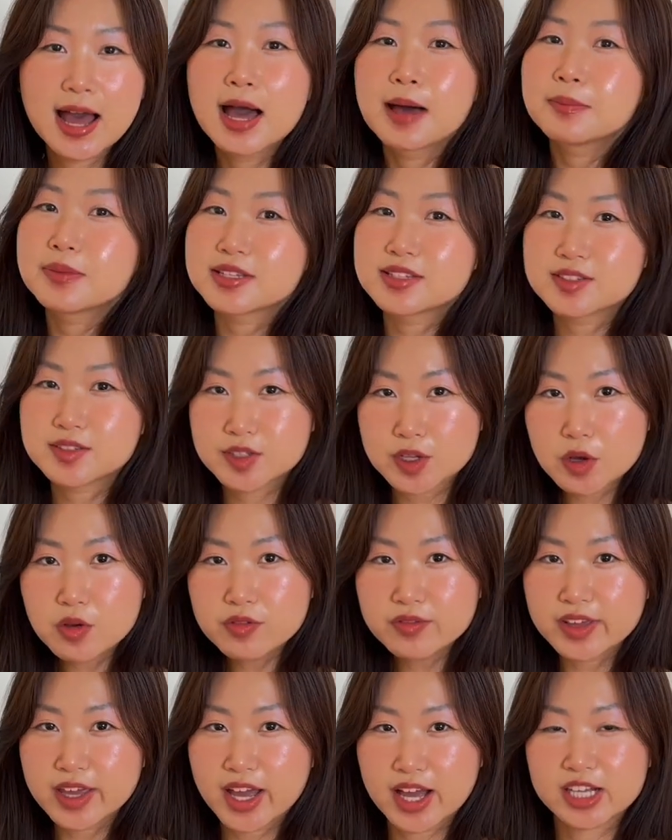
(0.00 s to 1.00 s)
But
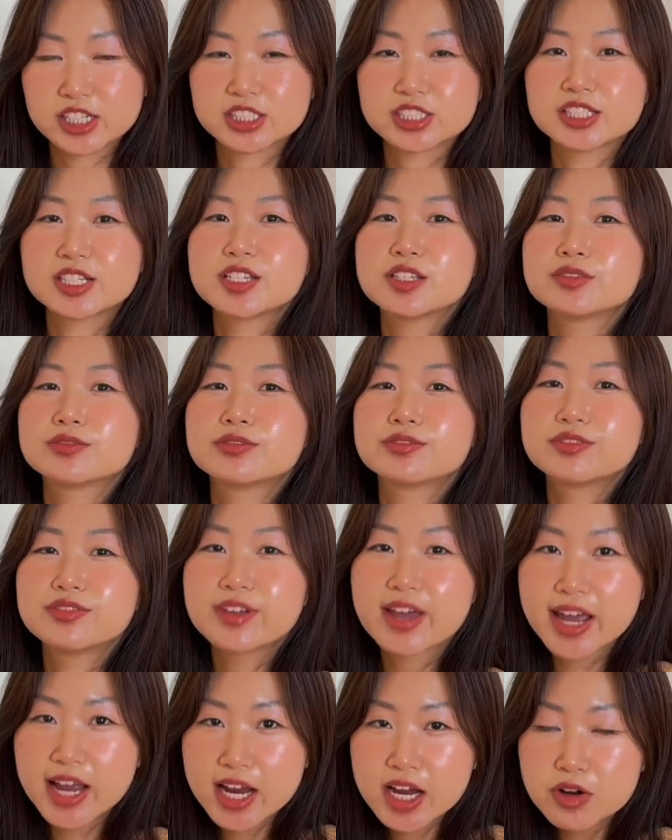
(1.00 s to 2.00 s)
Sylvia, she's
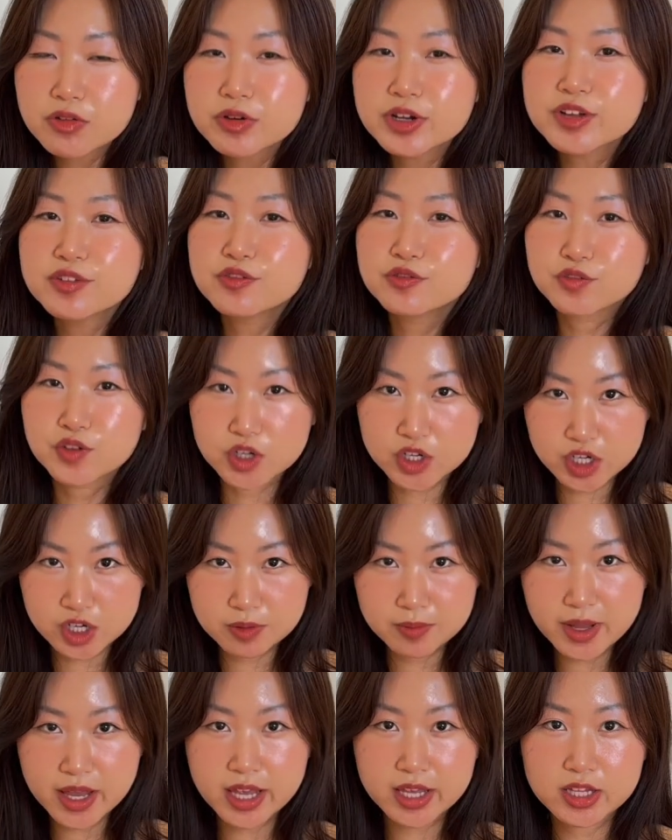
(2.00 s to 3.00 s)
very
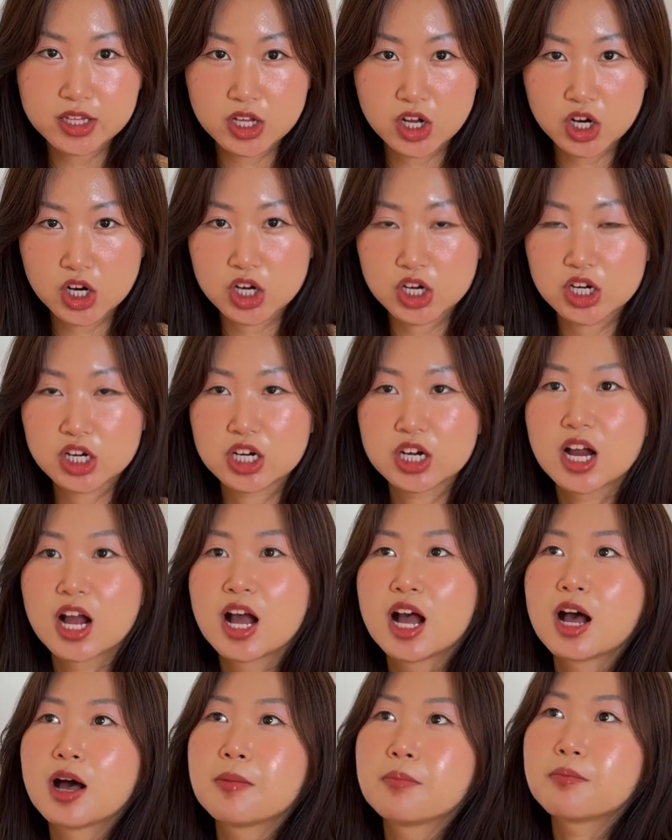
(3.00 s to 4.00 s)
firm in her
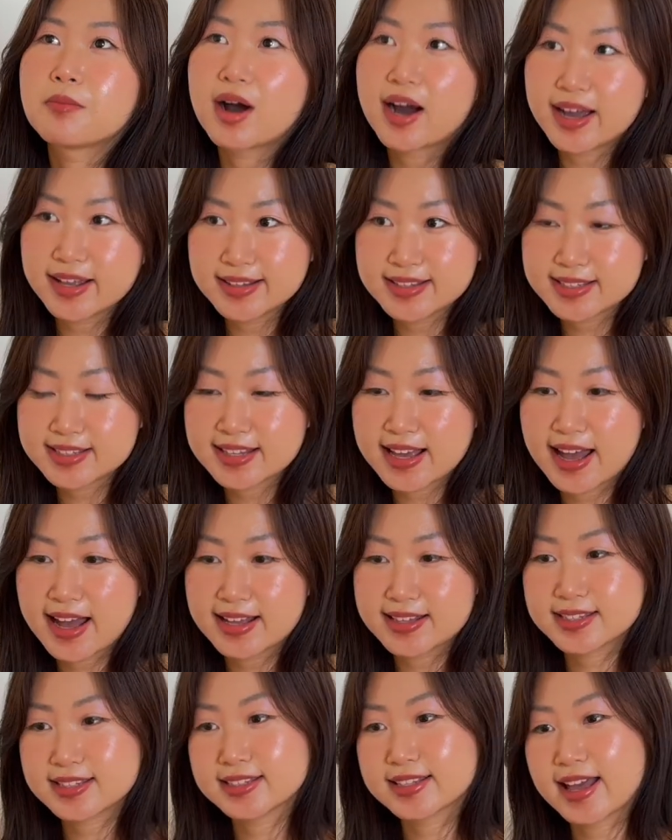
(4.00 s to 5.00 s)
mindset
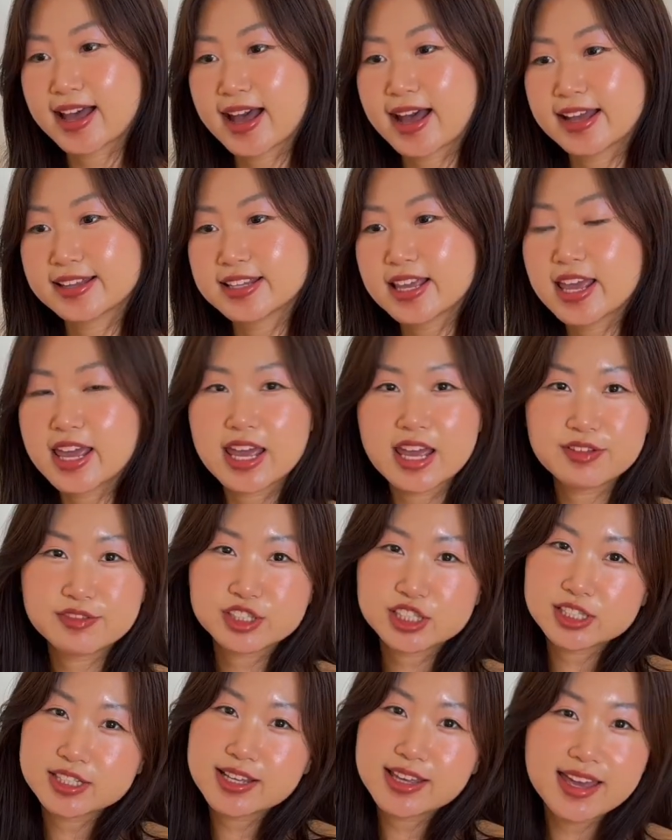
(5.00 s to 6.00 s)
that if
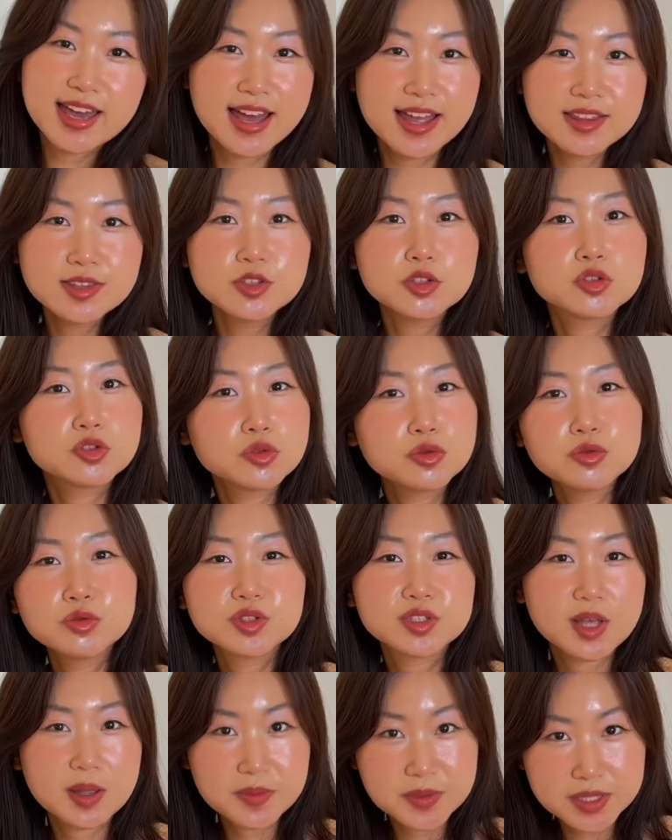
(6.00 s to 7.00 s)
she can't do
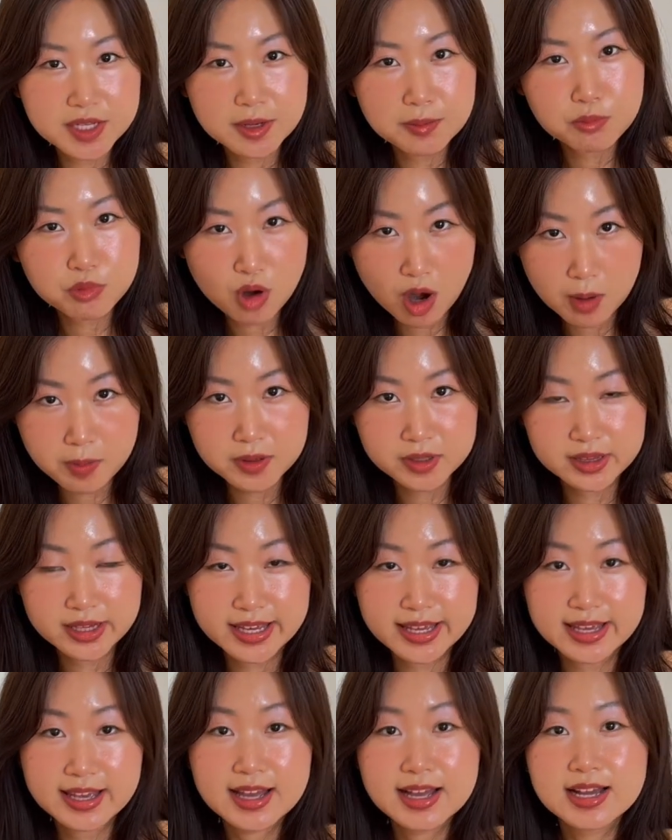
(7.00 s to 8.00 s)
something
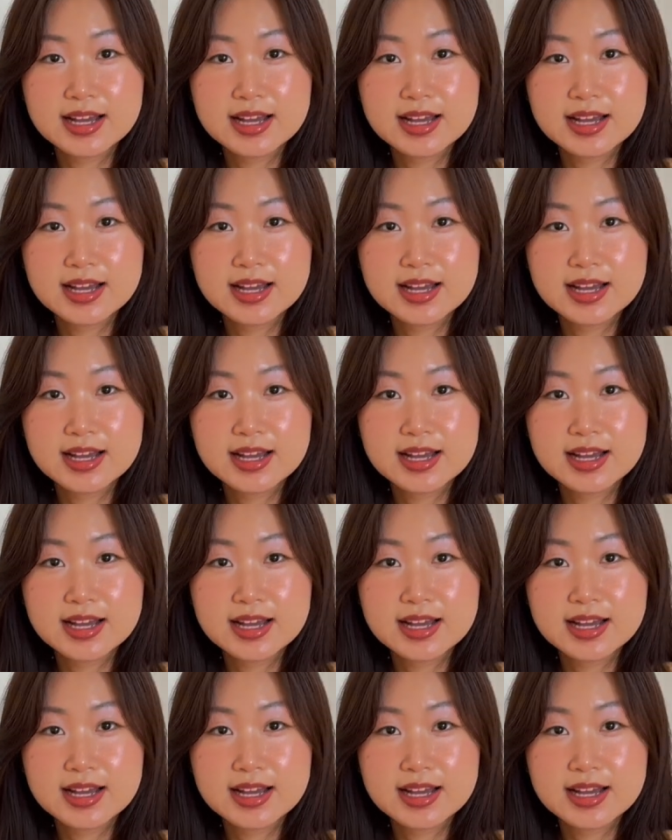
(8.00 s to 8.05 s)
properly,